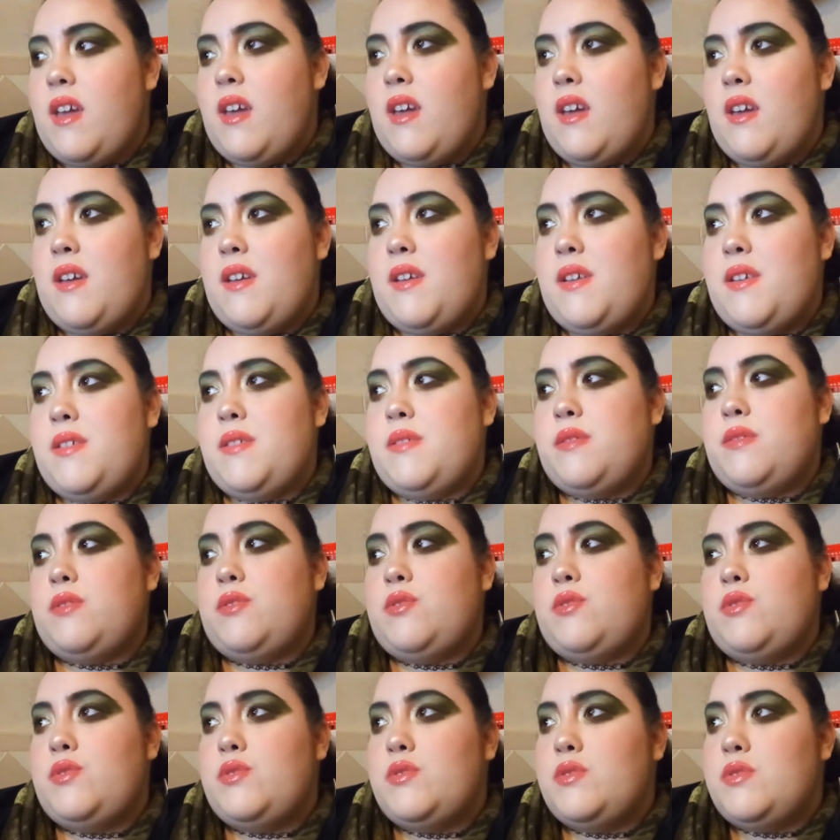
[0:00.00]

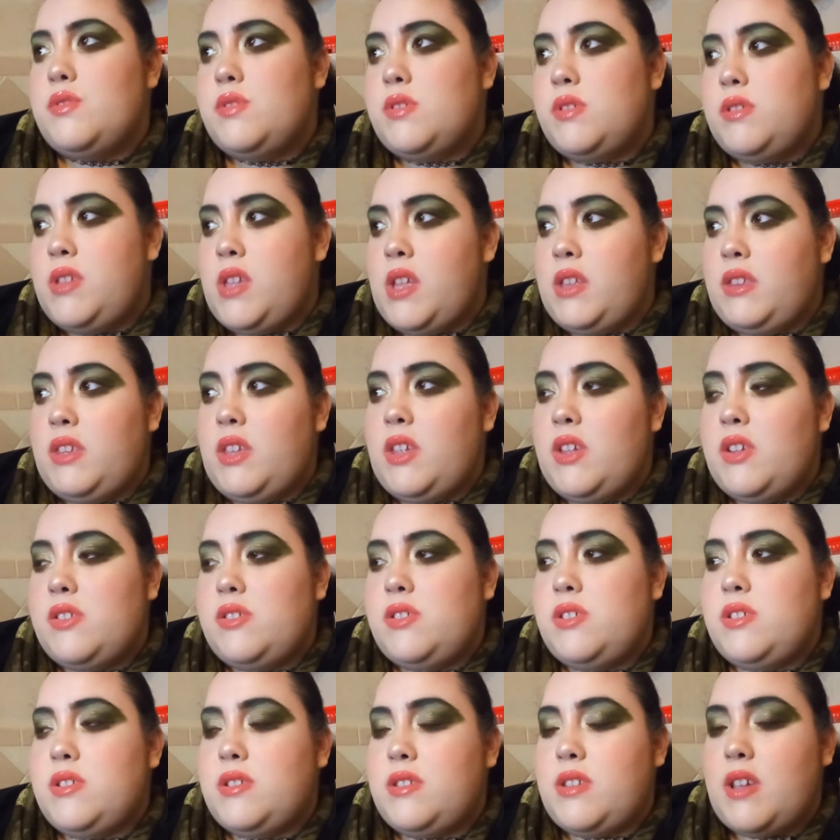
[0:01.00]
and I think
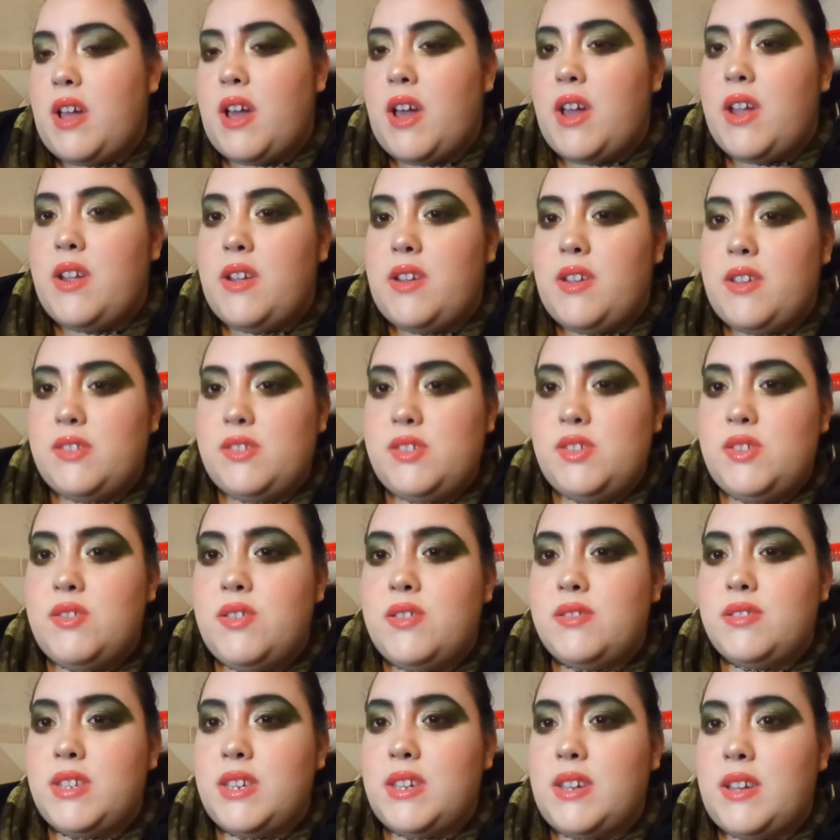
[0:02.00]
she's tired because she's
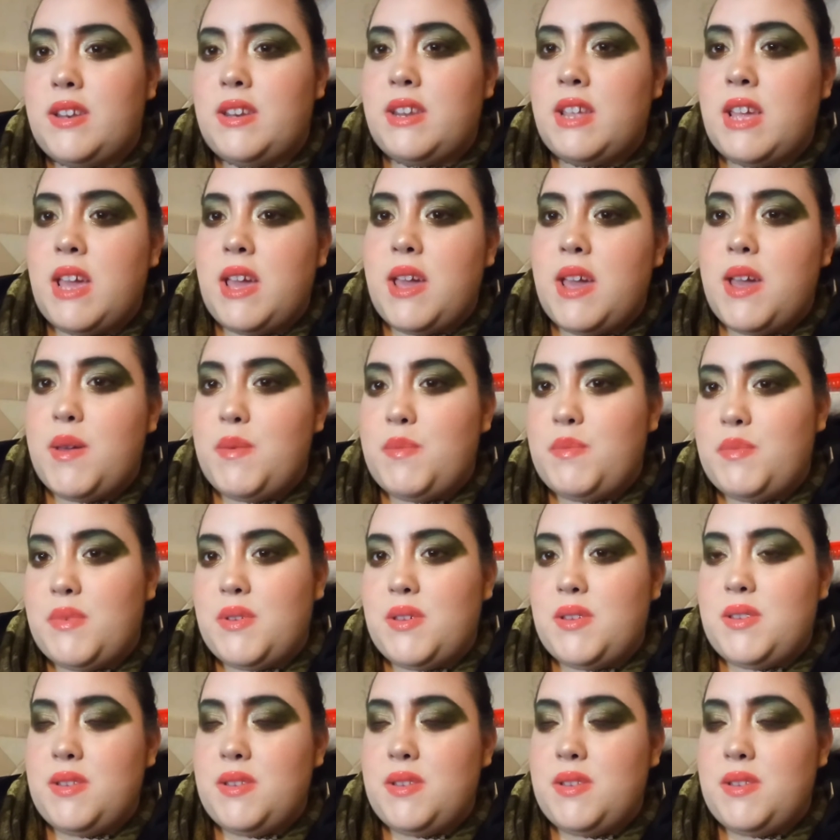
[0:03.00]
gonna take a nap